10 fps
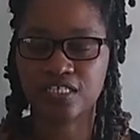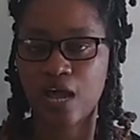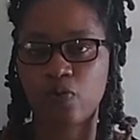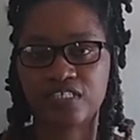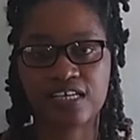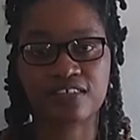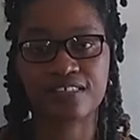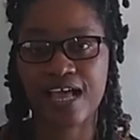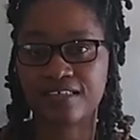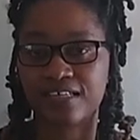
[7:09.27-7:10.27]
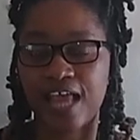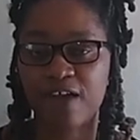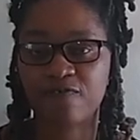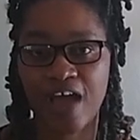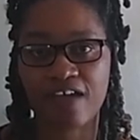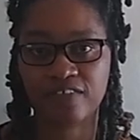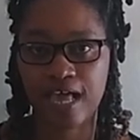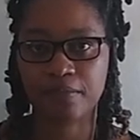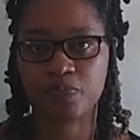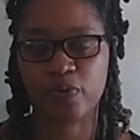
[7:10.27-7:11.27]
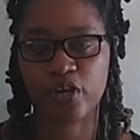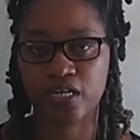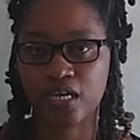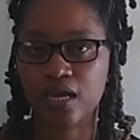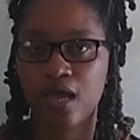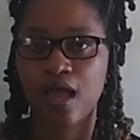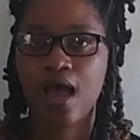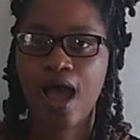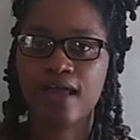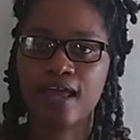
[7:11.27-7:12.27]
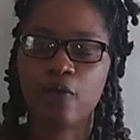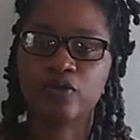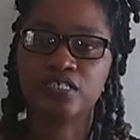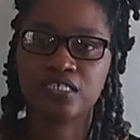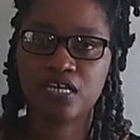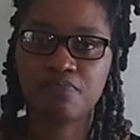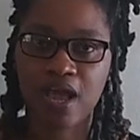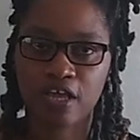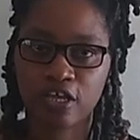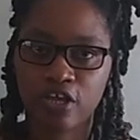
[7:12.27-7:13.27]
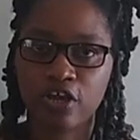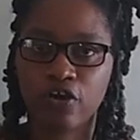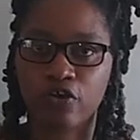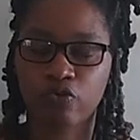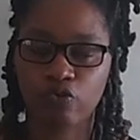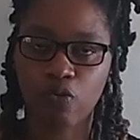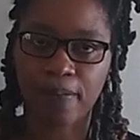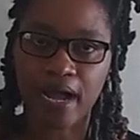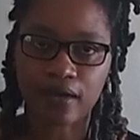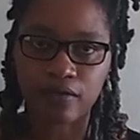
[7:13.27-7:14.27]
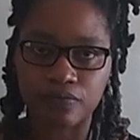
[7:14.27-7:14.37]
So I was exercising like 5 times per day, and I was seeing my hair grow back.